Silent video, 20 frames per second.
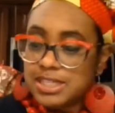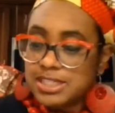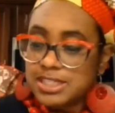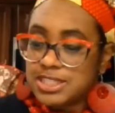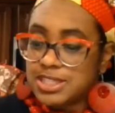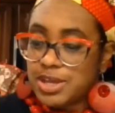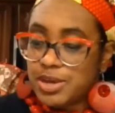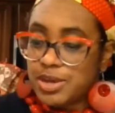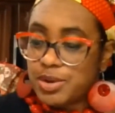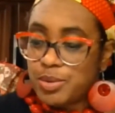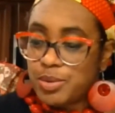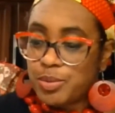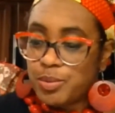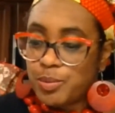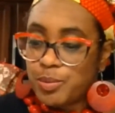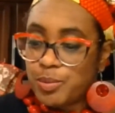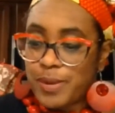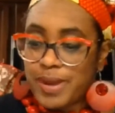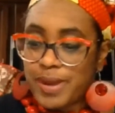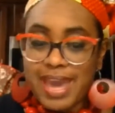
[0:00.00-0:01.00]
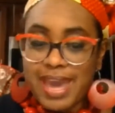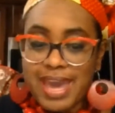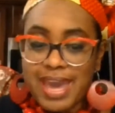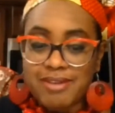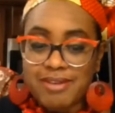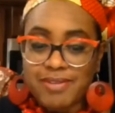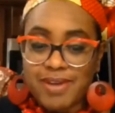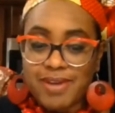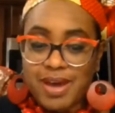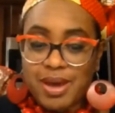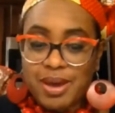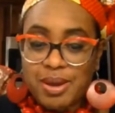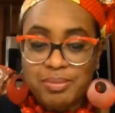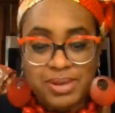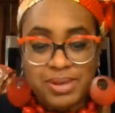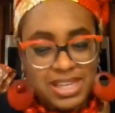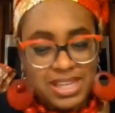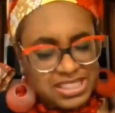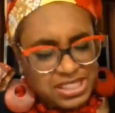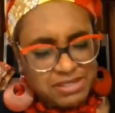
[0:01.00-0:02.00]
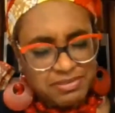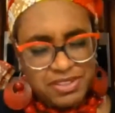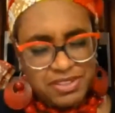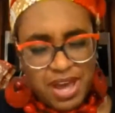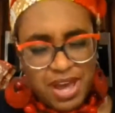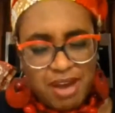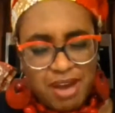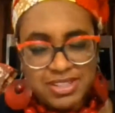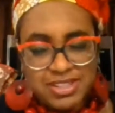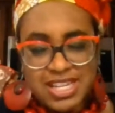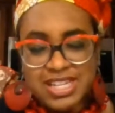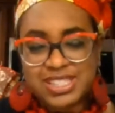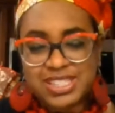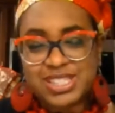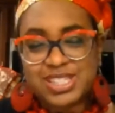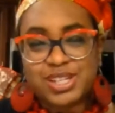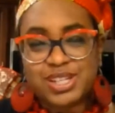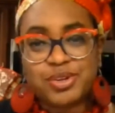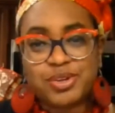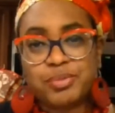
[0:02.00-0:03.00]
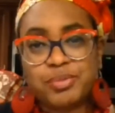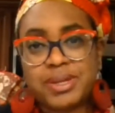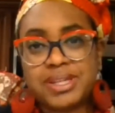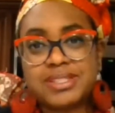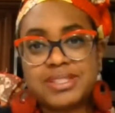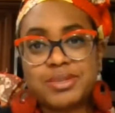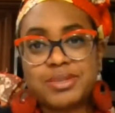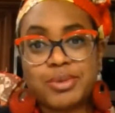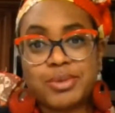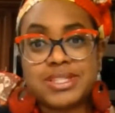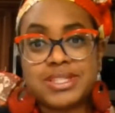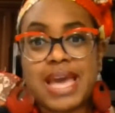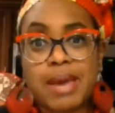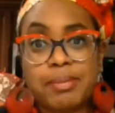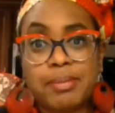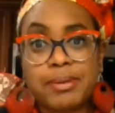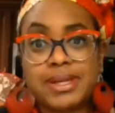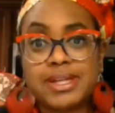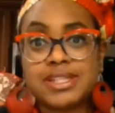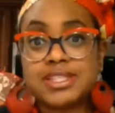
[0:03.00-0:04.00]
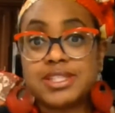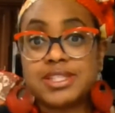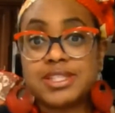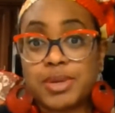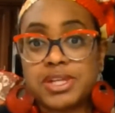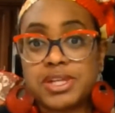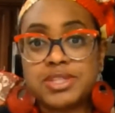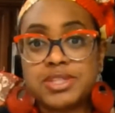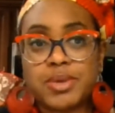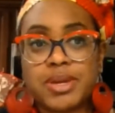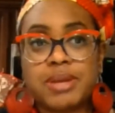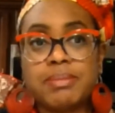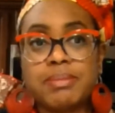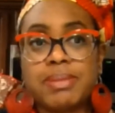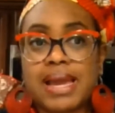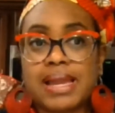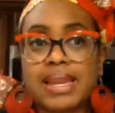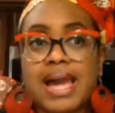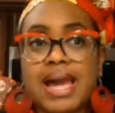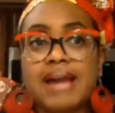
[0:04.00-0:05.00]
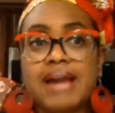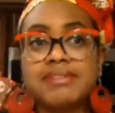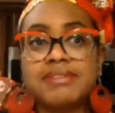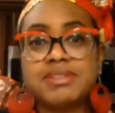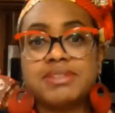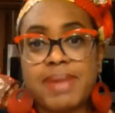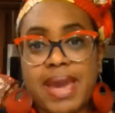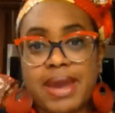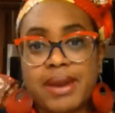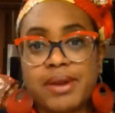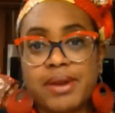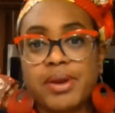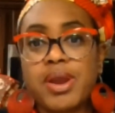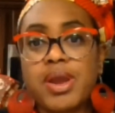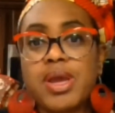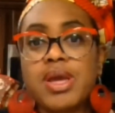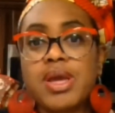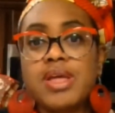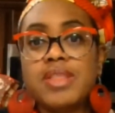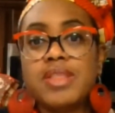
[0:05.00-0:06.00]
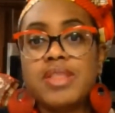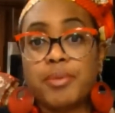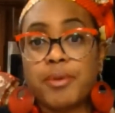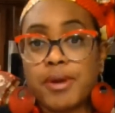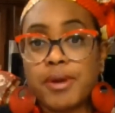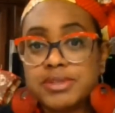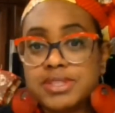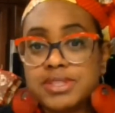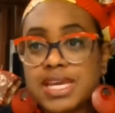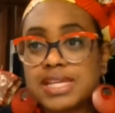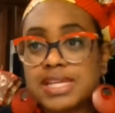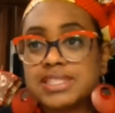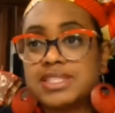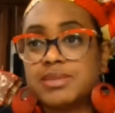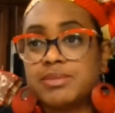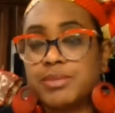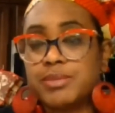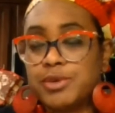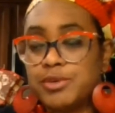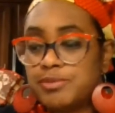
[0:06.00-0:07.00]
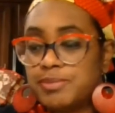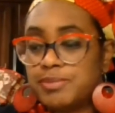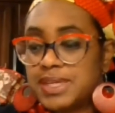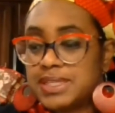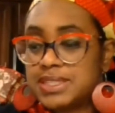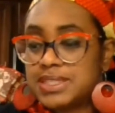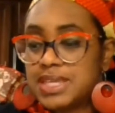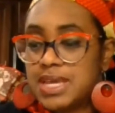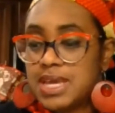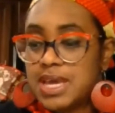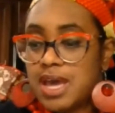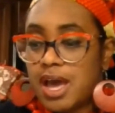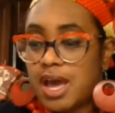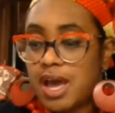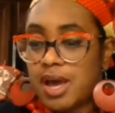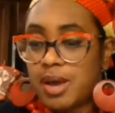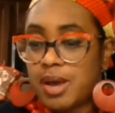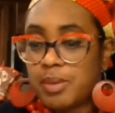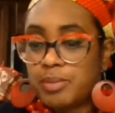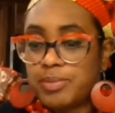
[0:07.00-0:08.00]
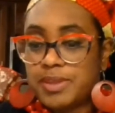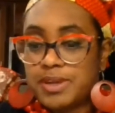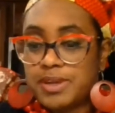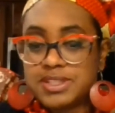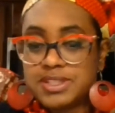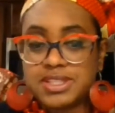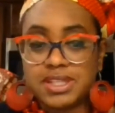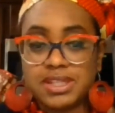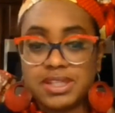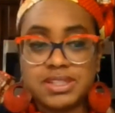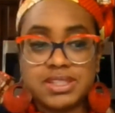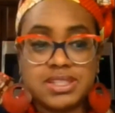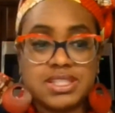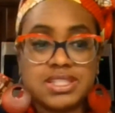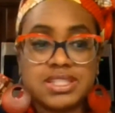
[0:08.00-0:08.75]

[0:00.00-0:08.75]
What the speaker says: So we have, let's shift the conversation a little bit to what's happening in 2020. Black Lives Matter, the protests, the movements. There's this